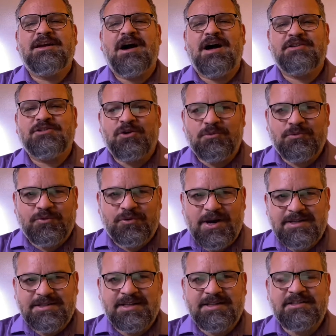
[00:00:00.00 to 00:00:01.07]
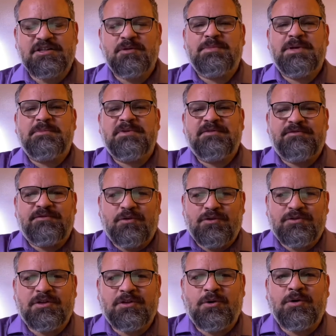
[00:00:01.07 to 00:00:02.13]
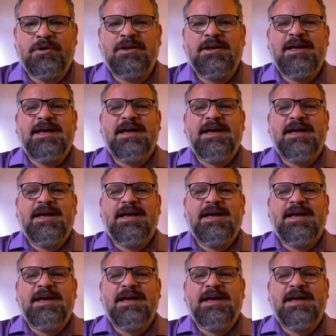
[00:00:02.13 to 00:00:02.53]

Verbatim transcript: God's own presence, to be before the Lord,